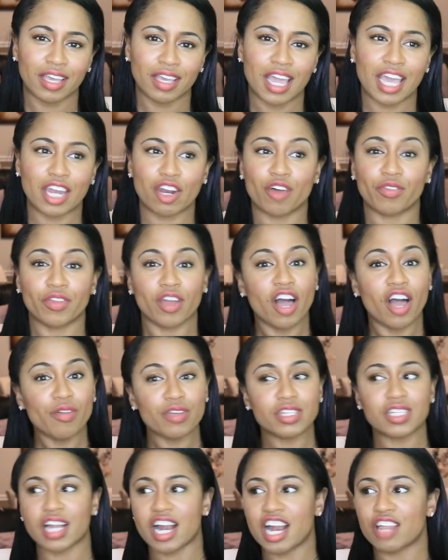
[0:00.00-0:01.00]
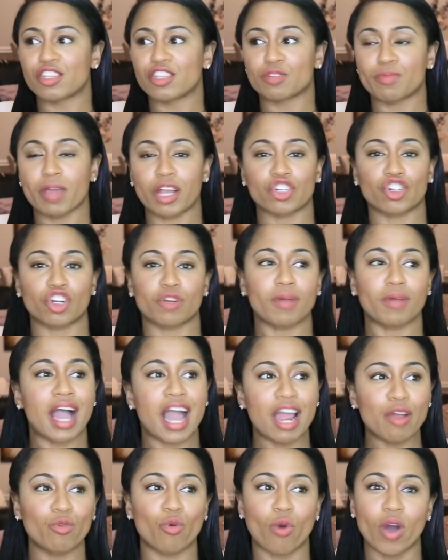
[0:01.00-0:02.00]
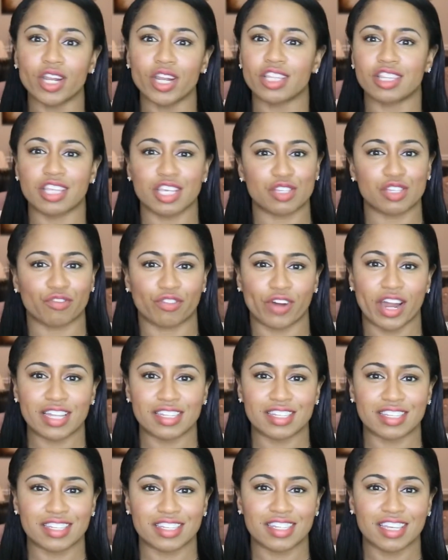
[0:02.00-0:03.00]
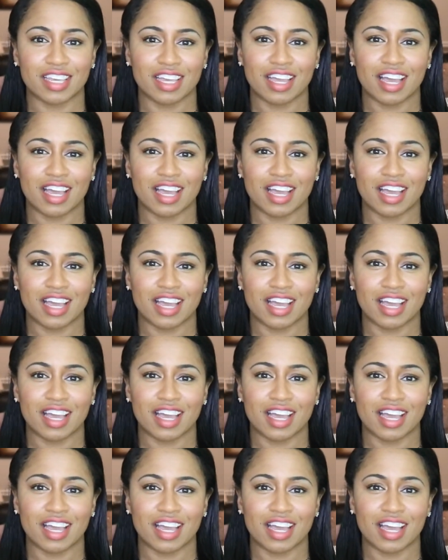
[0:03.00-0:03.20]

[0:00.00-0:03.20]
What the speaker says: And on the other side of the spectrum, I wanted these friends.